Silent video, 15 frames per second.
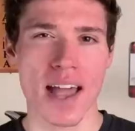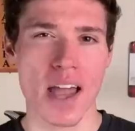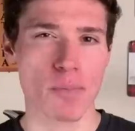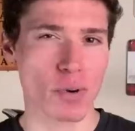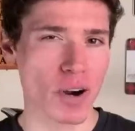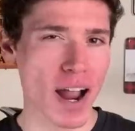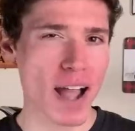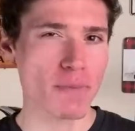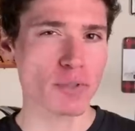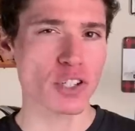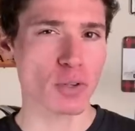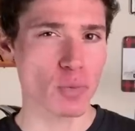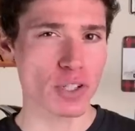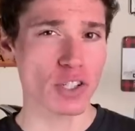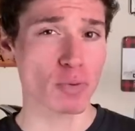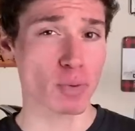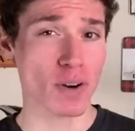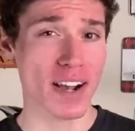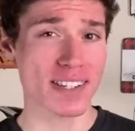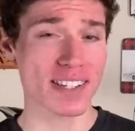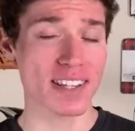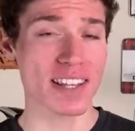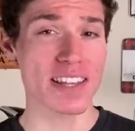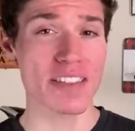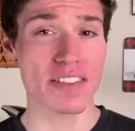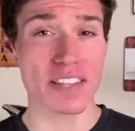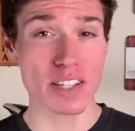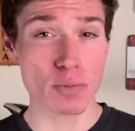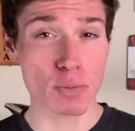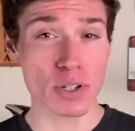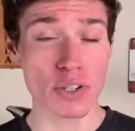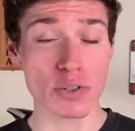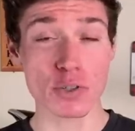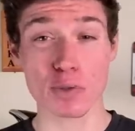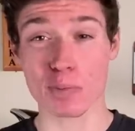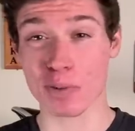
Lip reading: And perhaps somewhat surprisingly, these produced